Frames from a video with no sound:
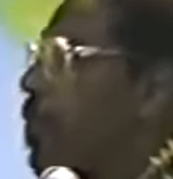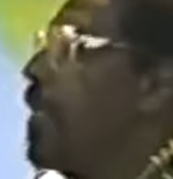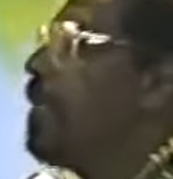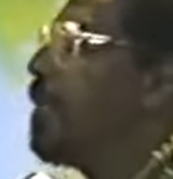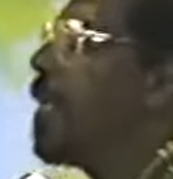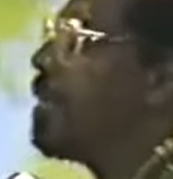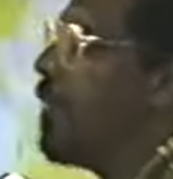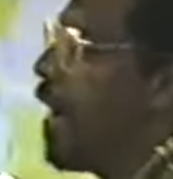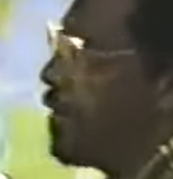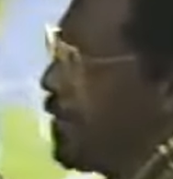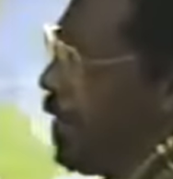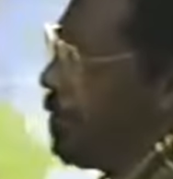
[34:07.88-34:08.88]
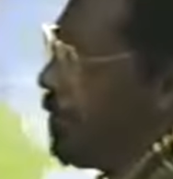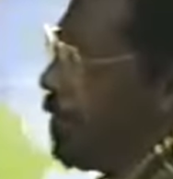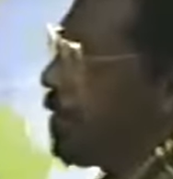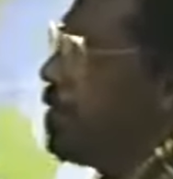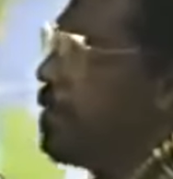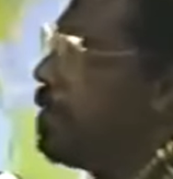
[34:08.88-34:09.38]
We think of ourselves
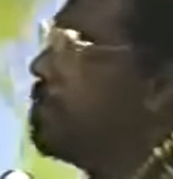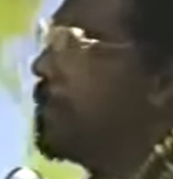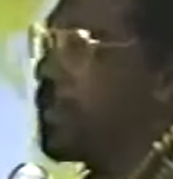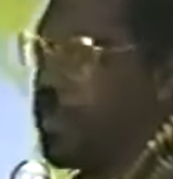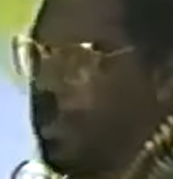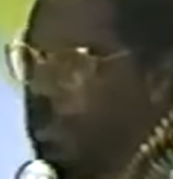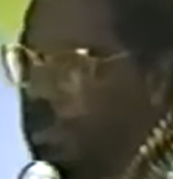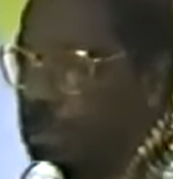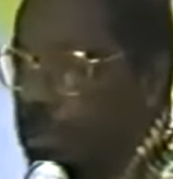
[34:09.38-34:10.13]
as consumers.